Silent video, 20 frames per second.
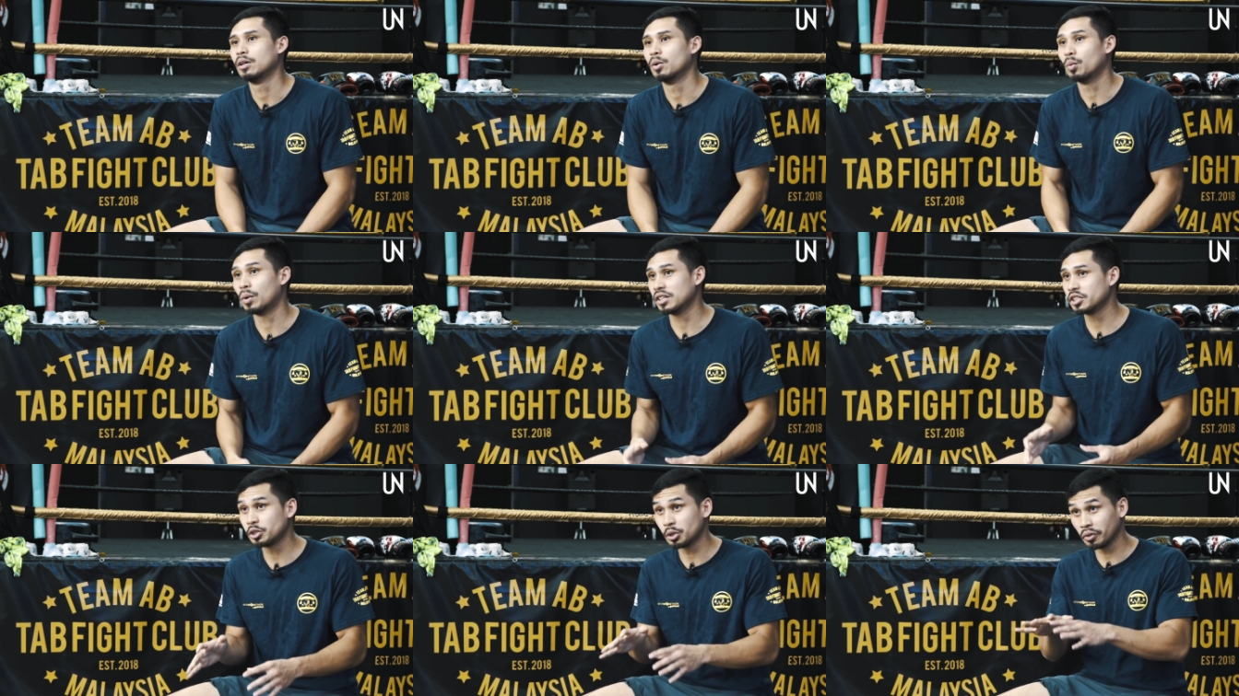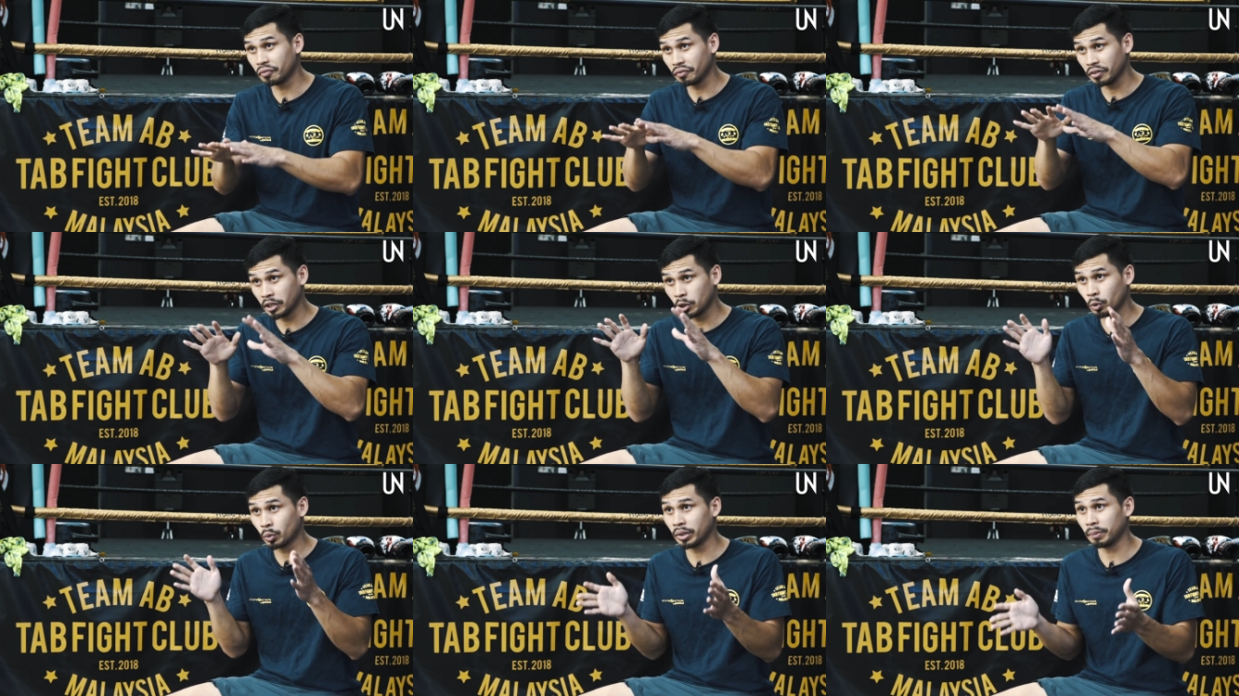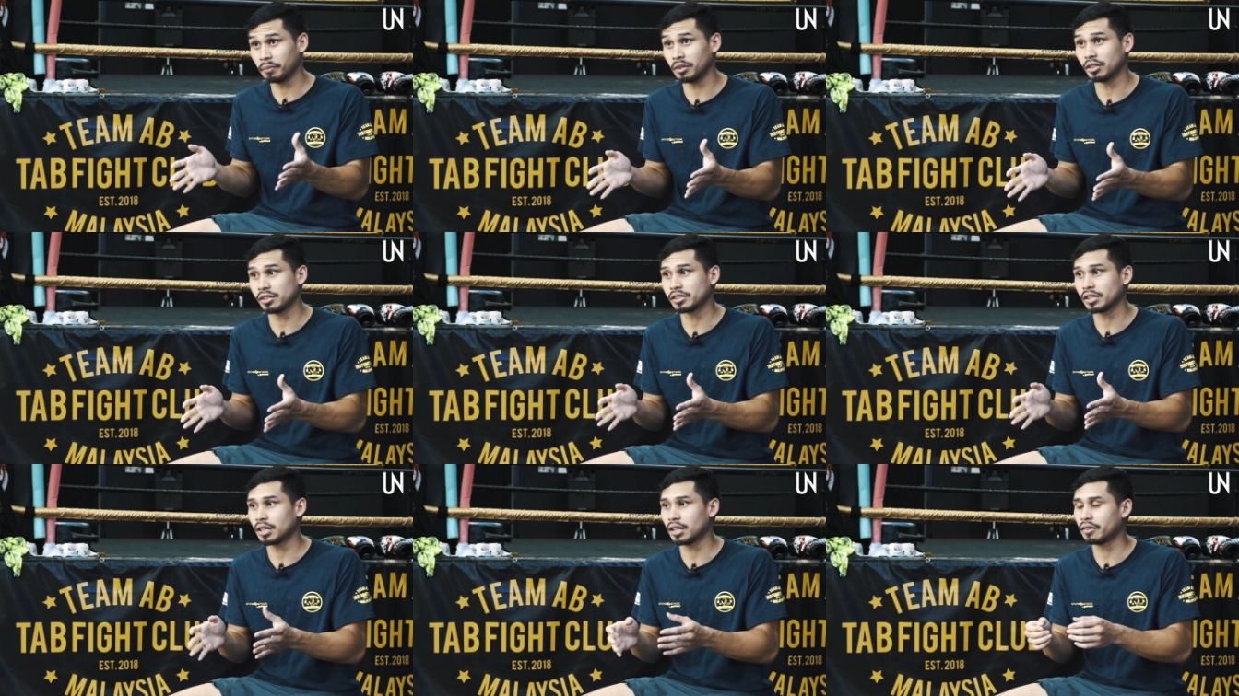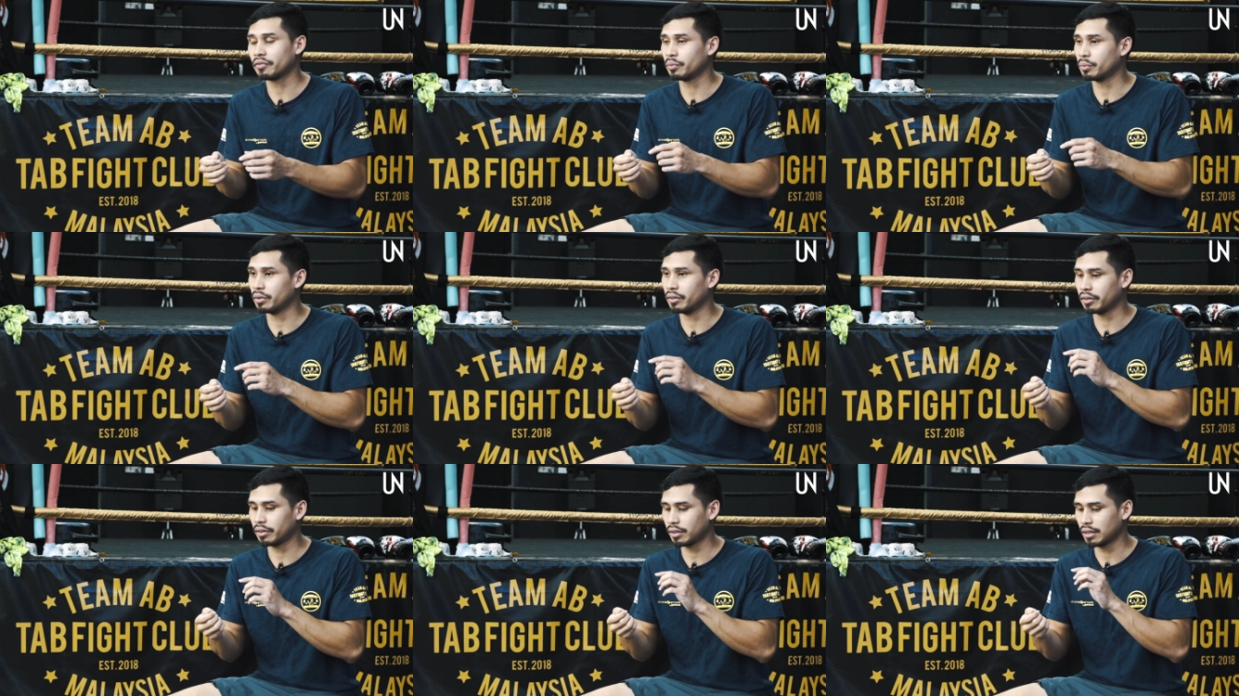Once you've equipped yourself
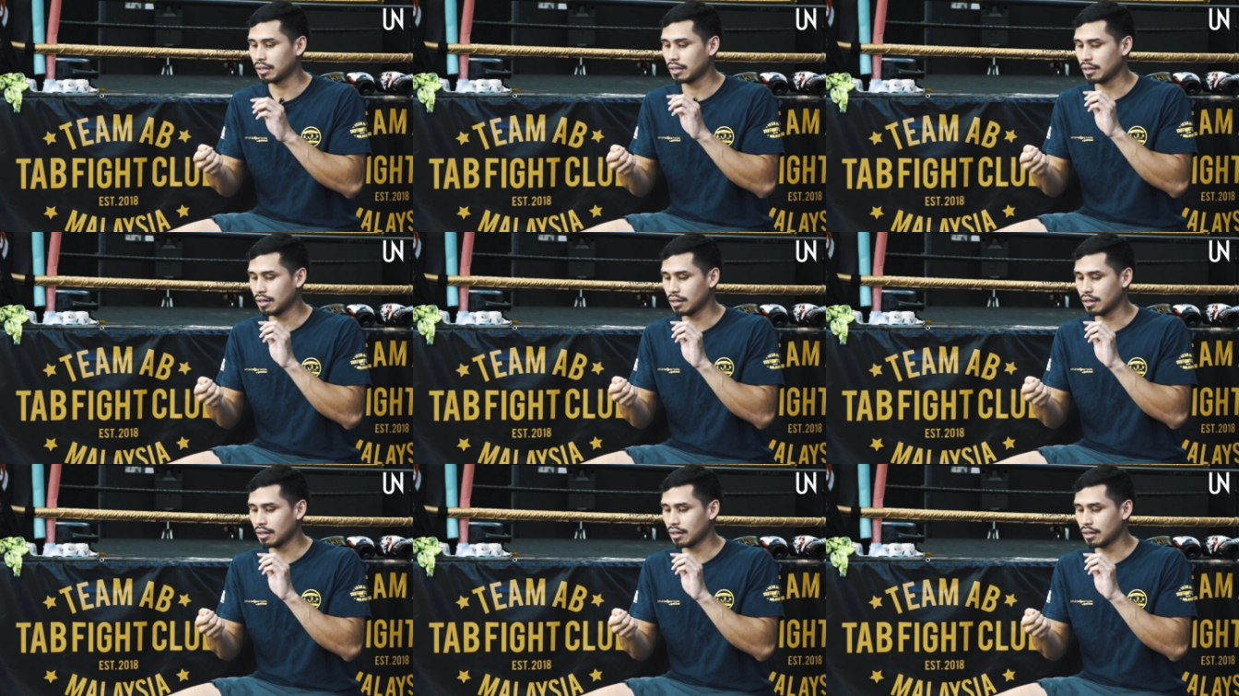with